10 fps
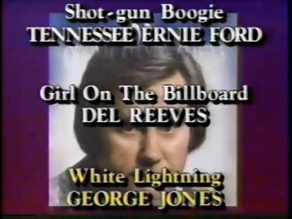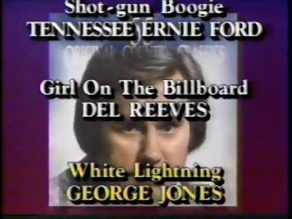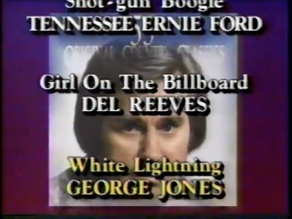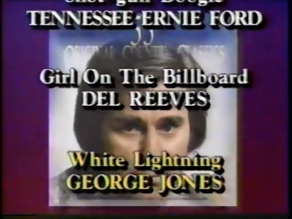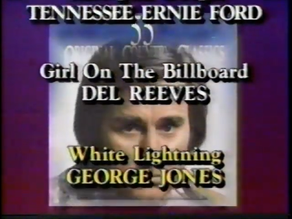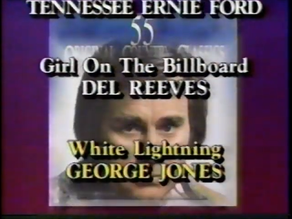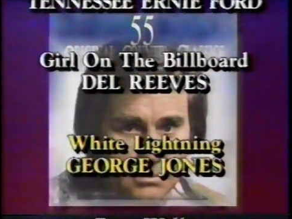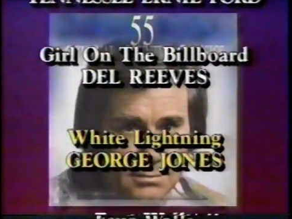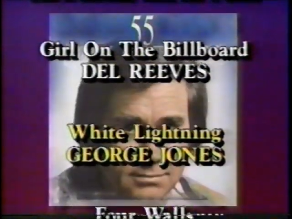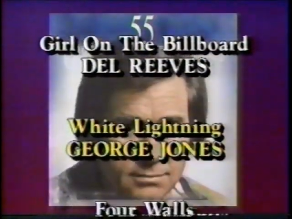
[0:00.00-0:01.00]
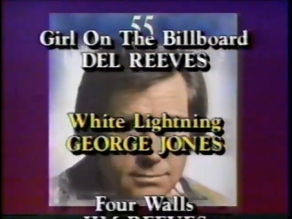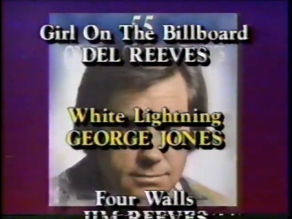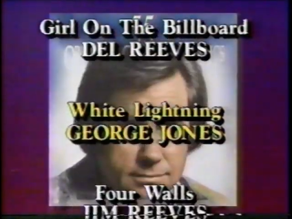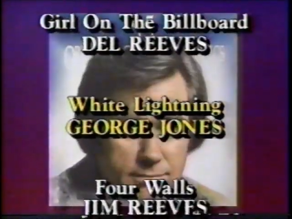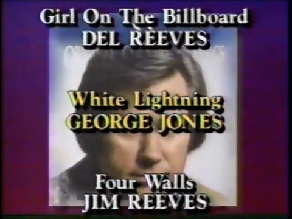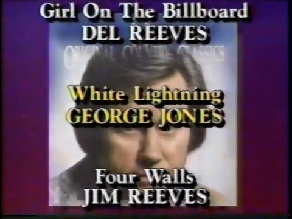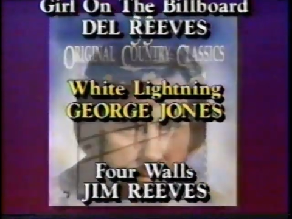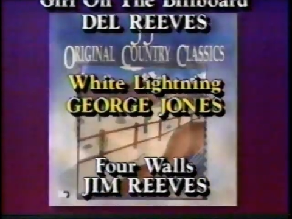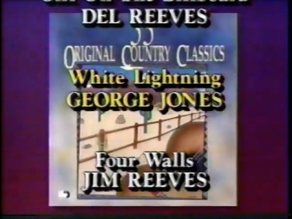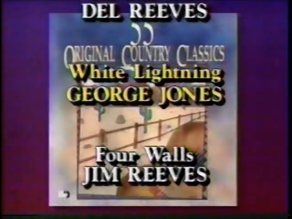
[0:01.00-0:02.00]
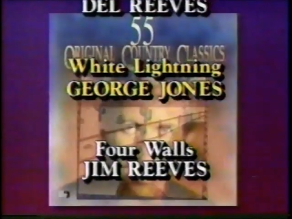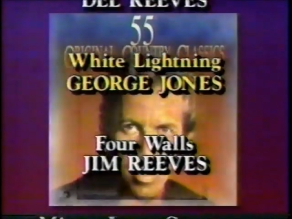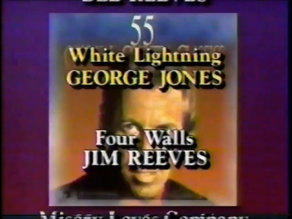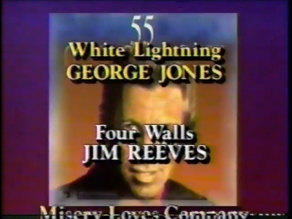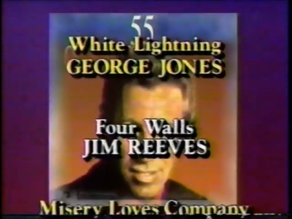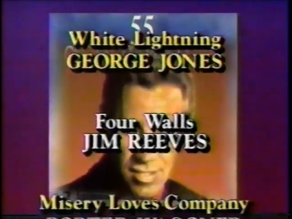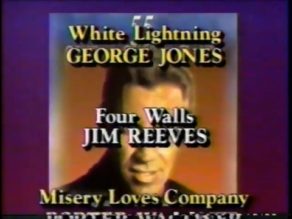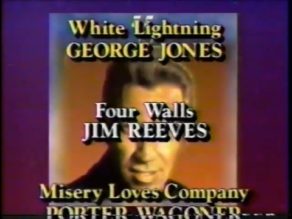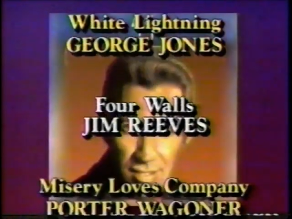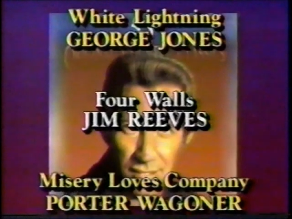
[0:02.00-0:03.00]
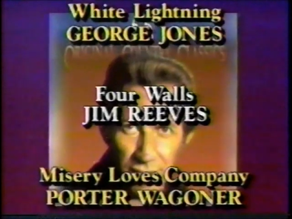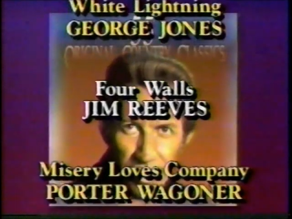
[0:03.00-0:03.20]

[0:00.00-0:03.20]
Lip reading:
Nobody's mouth can be seen.